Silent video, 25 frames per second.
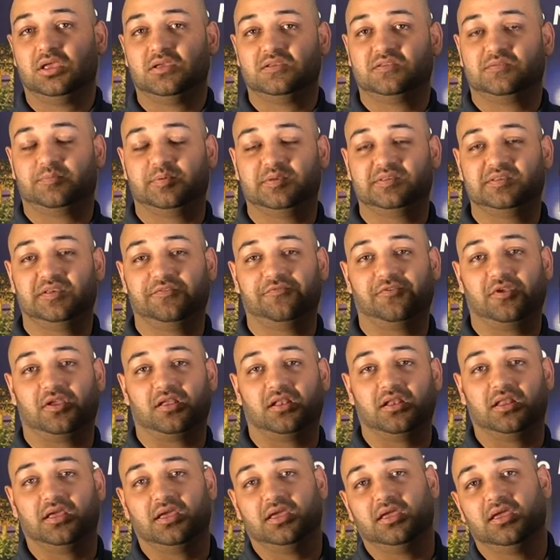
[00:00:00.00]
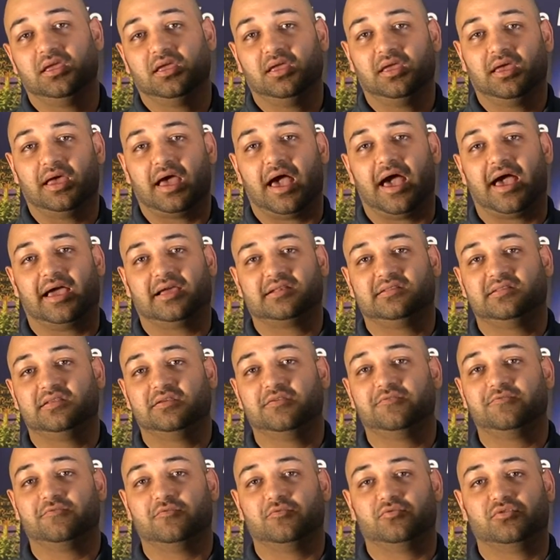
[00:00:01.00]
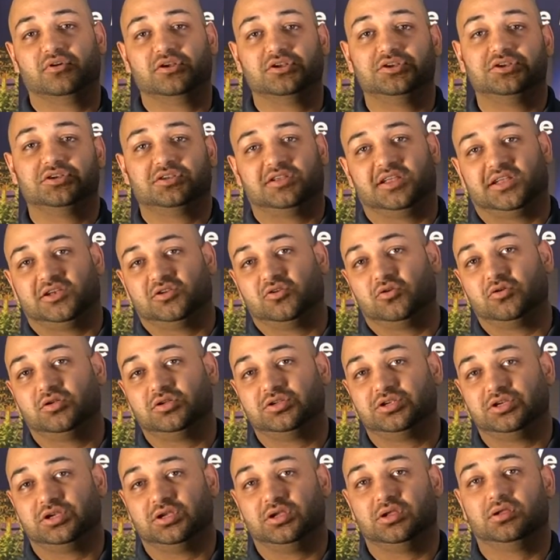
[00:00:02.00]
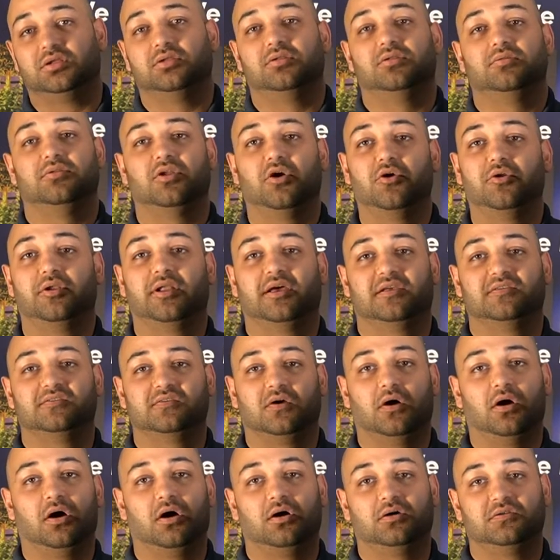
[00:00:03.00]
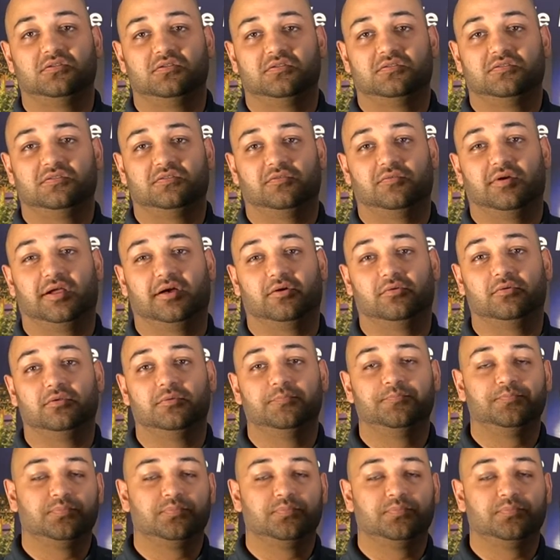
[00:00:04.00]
specifically active ridge technology known as Art Surround.